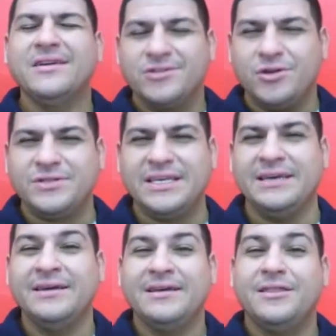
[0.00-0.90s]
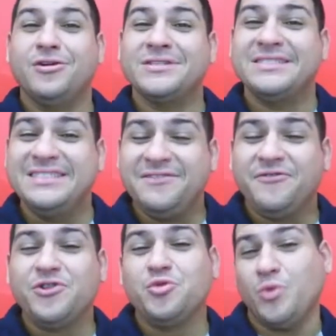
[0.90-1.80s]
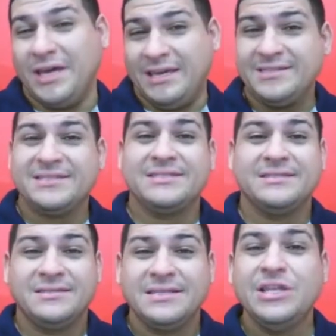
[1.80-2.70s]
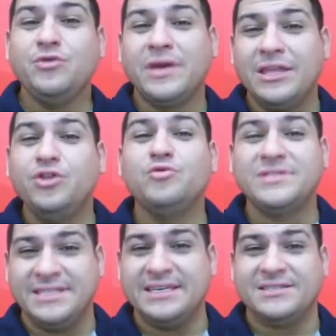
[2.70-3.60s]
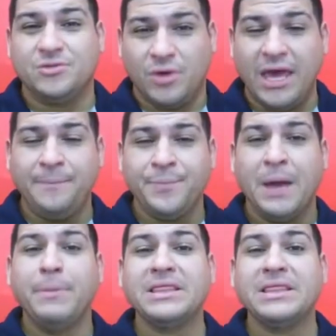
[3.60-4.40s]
So you see, there are different ways you can use this, okay?